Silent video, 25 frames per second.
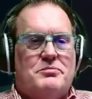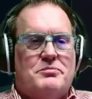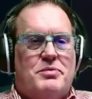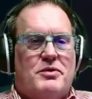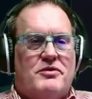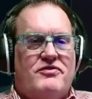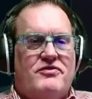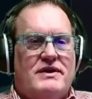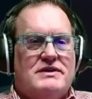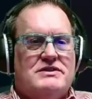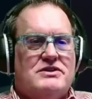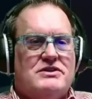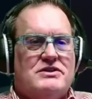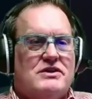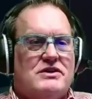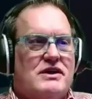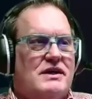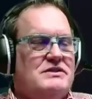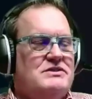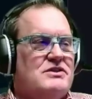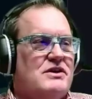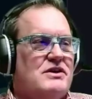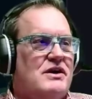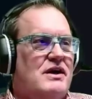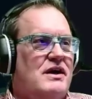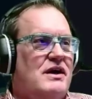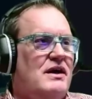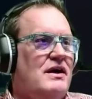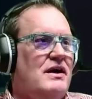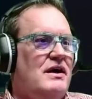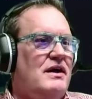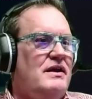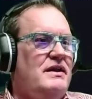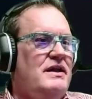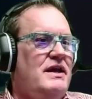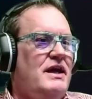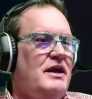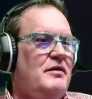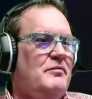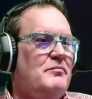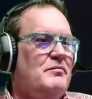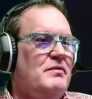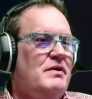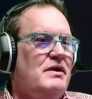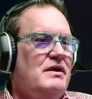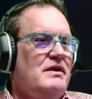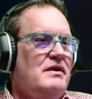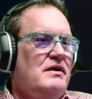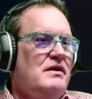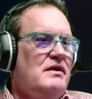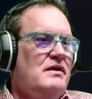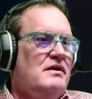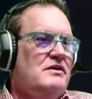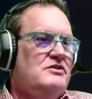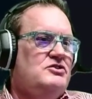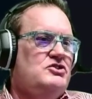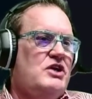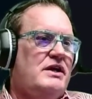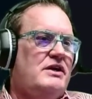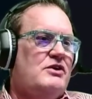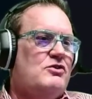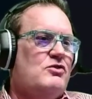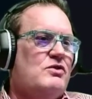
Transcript: professor, I saw a name, Shane